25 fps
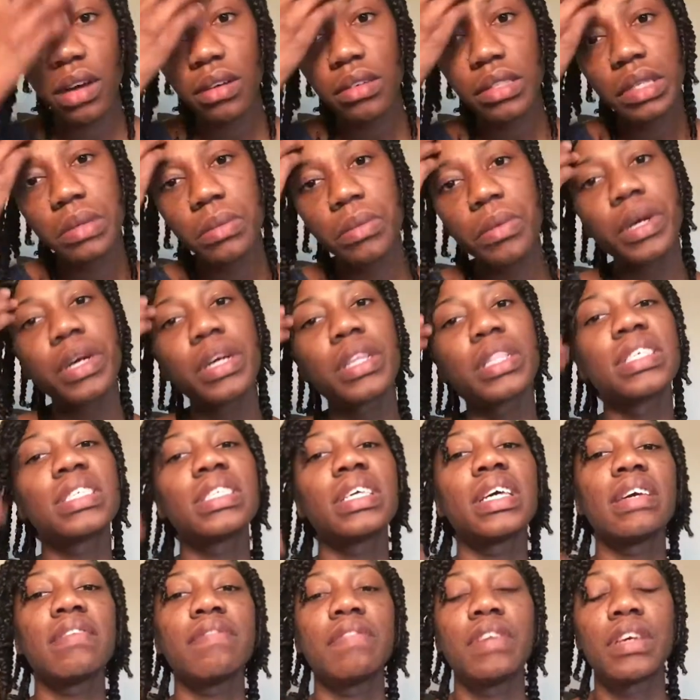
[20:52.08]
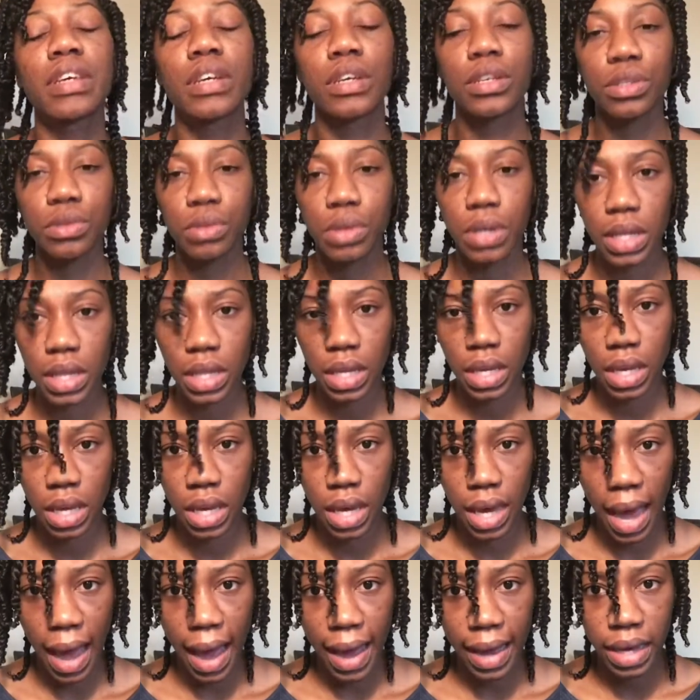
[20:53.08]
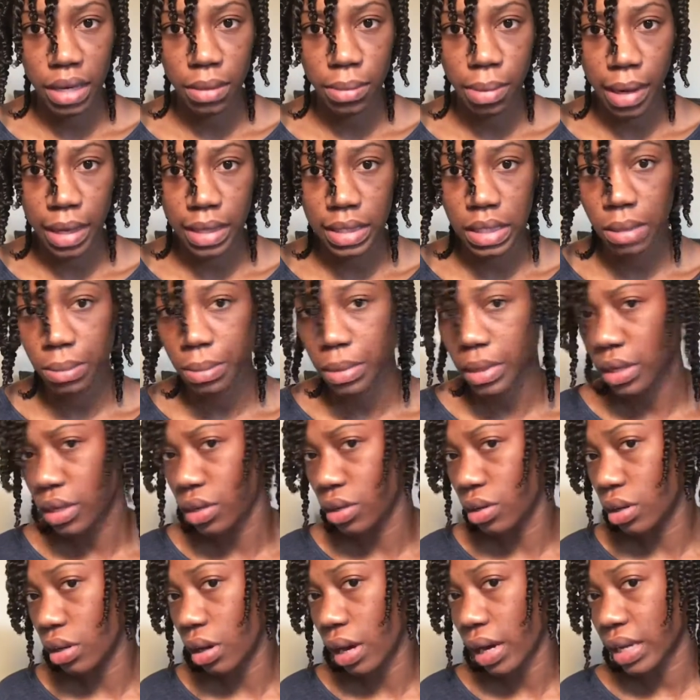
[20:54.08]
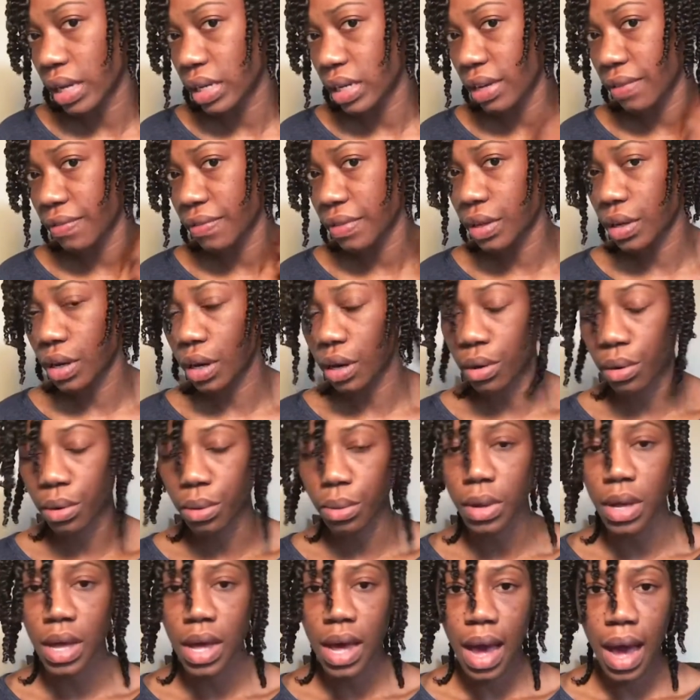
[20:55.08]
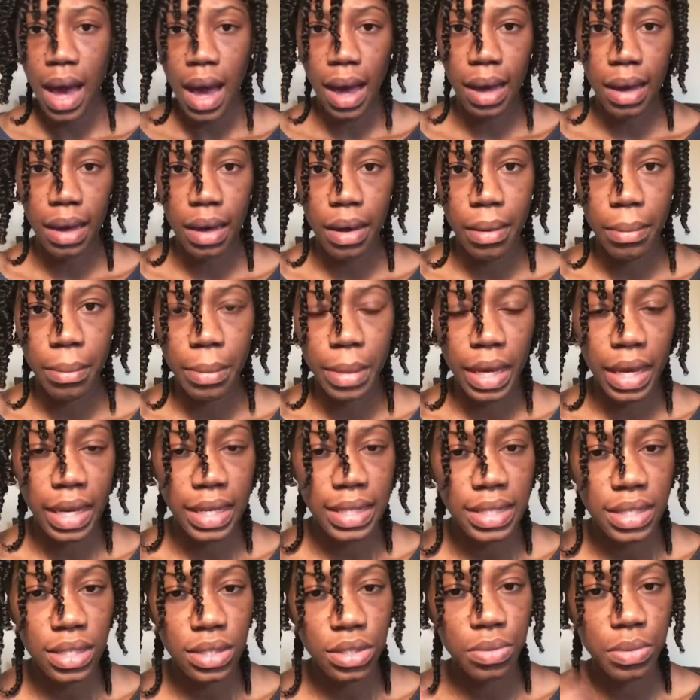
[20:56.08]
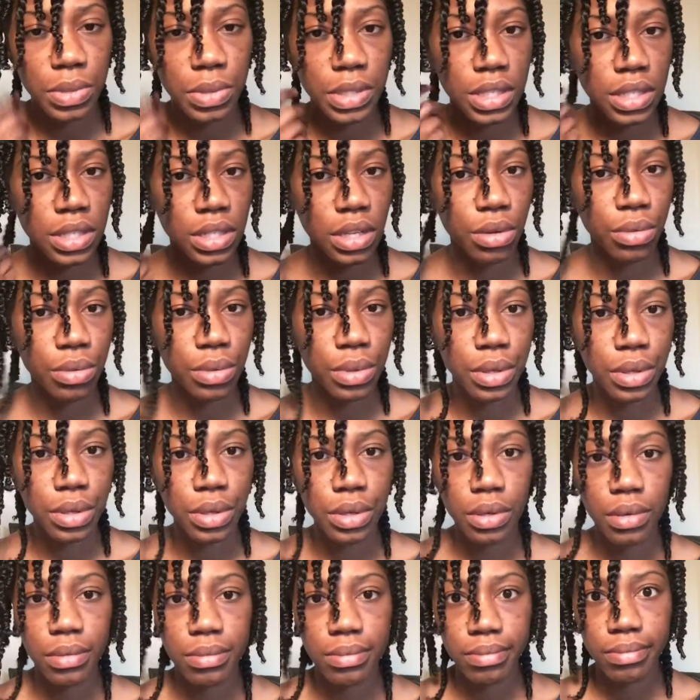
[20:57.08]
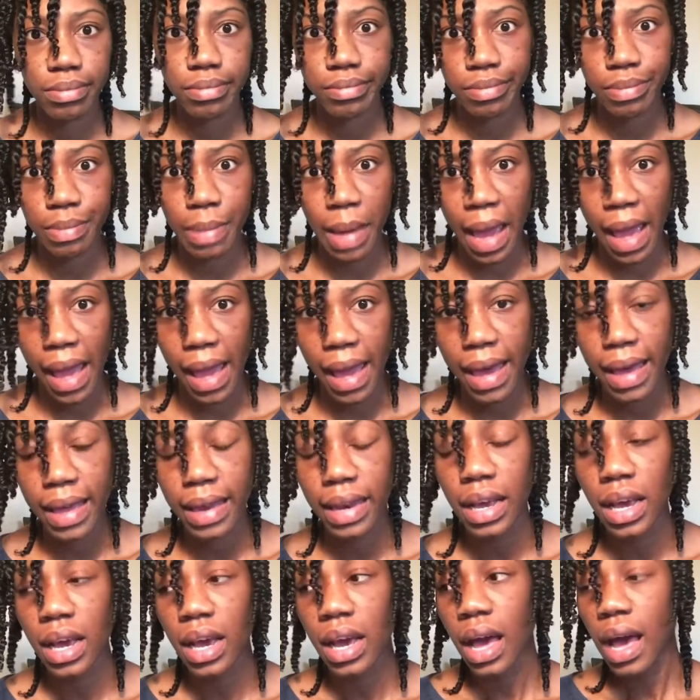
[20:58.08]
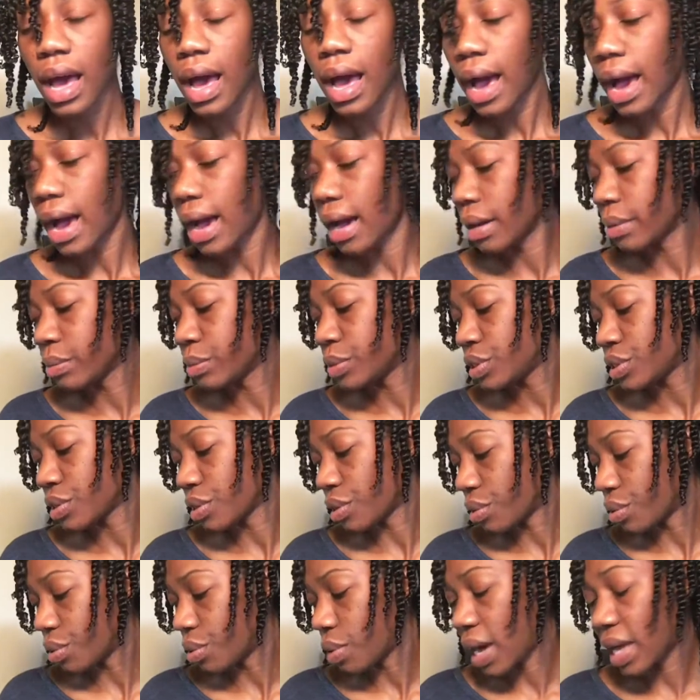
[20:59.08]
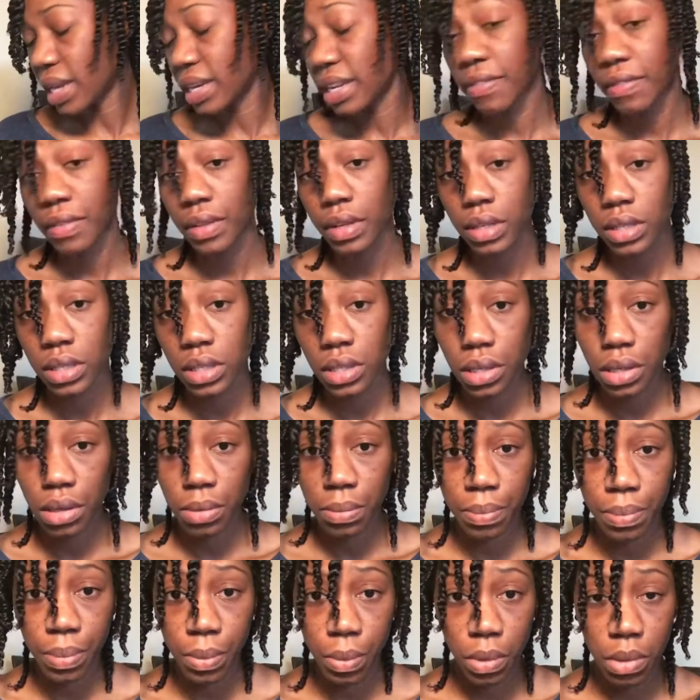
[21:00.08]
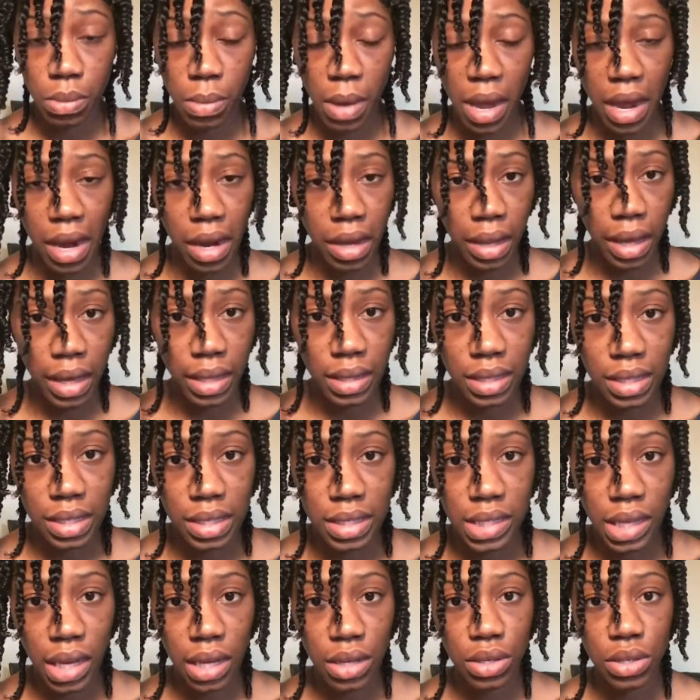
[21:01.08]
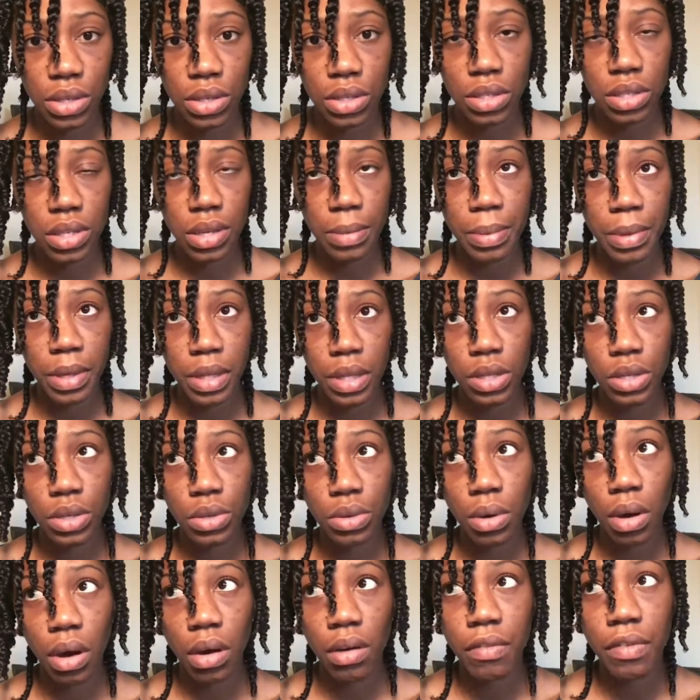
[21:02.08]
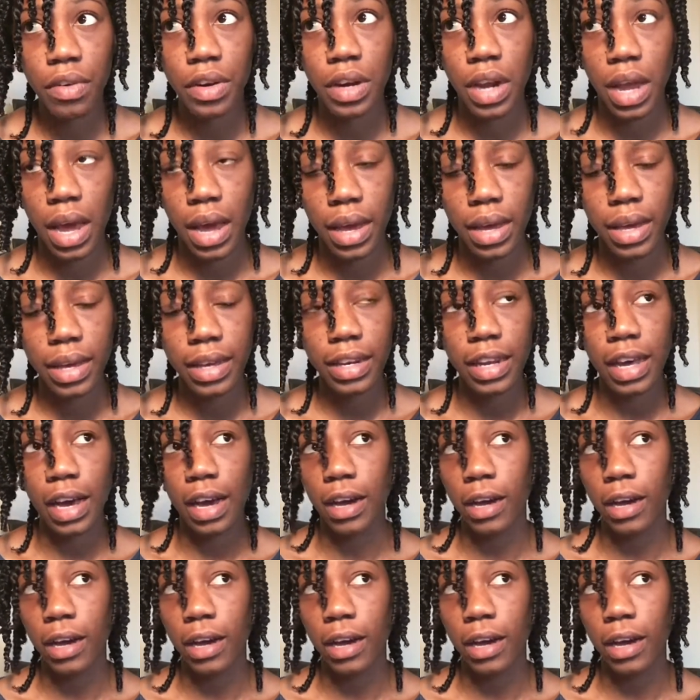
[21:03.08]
go somewhere this evening or do anything, I could possibly, I could definitely go because the twists don't look bad. So I definitely sleep with my hair like this. I typically do it overnight.